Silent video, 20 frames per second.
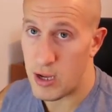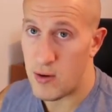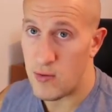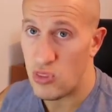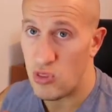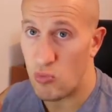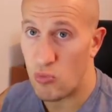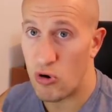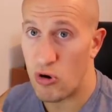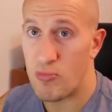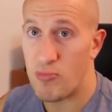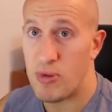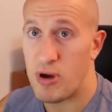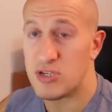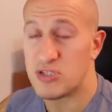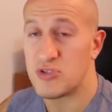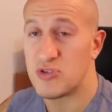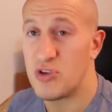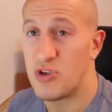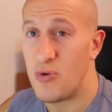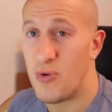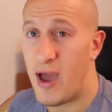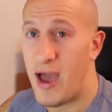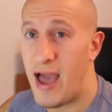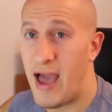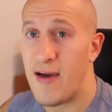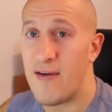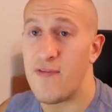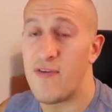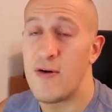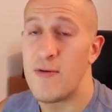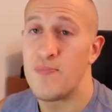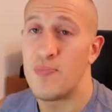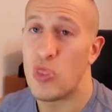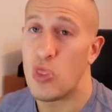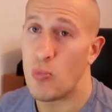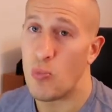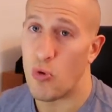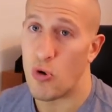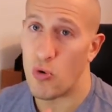The more muscle you have,
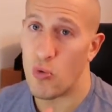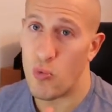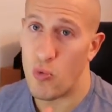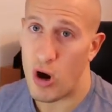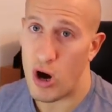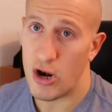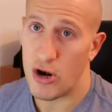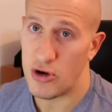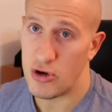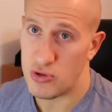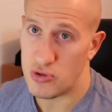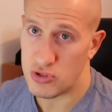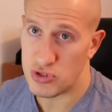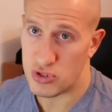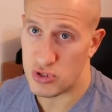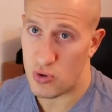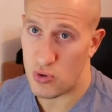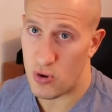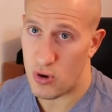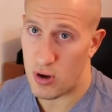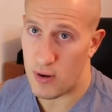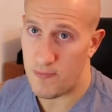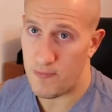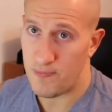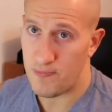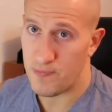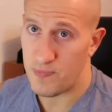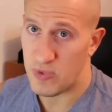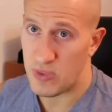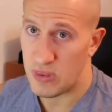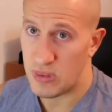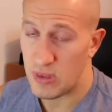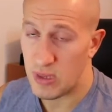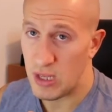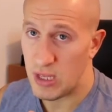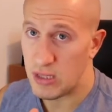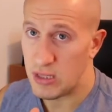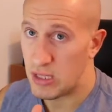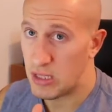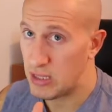the more water you store.
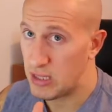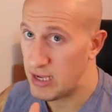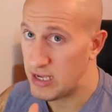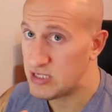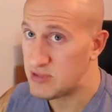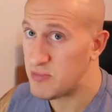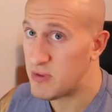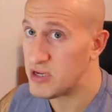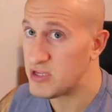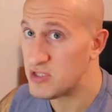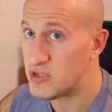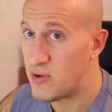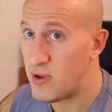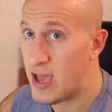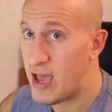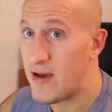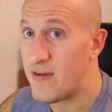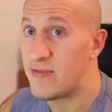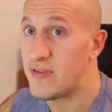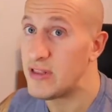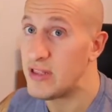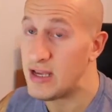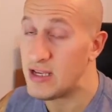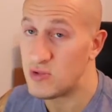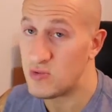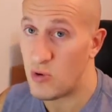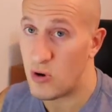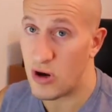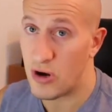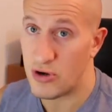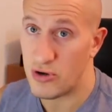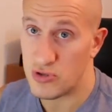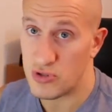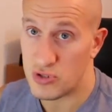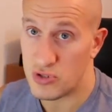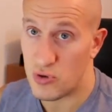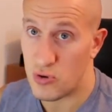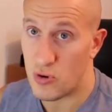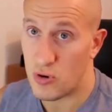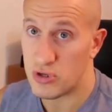The less muscle you have, the less water you
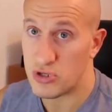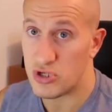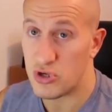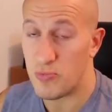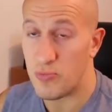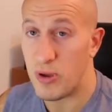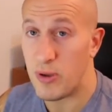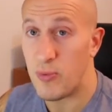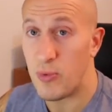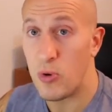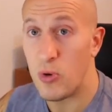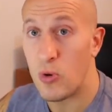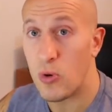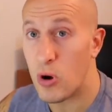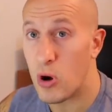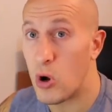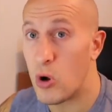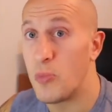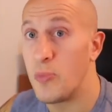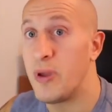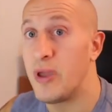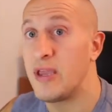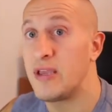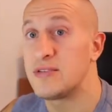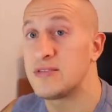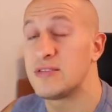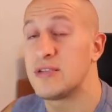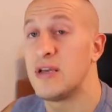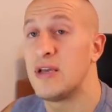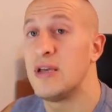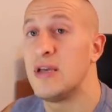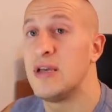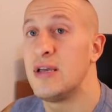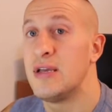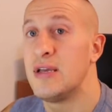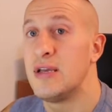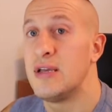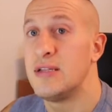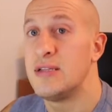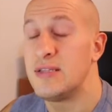store. So people who are obese
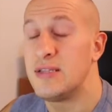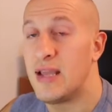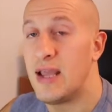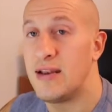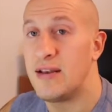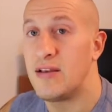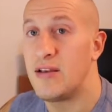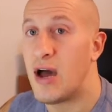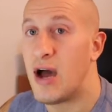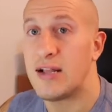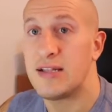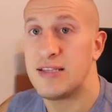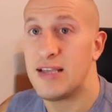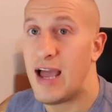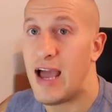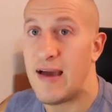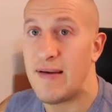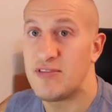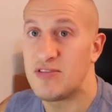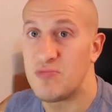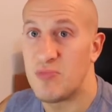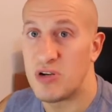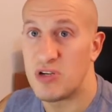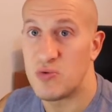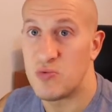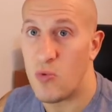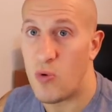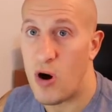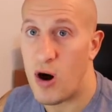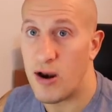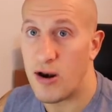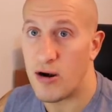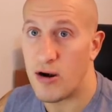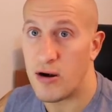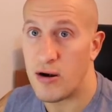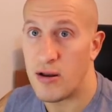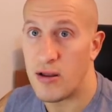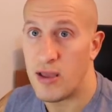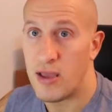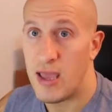tend not to have as much
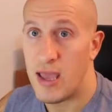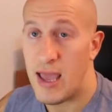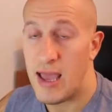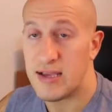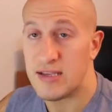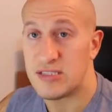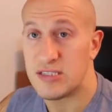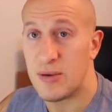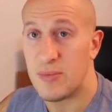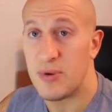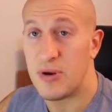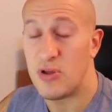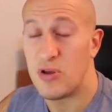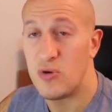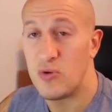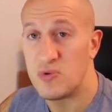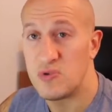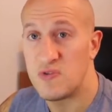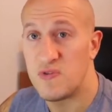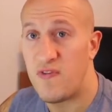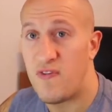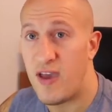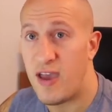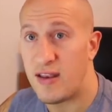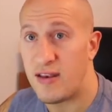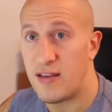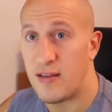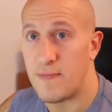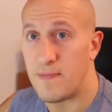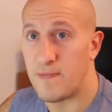water as somebody who's fit.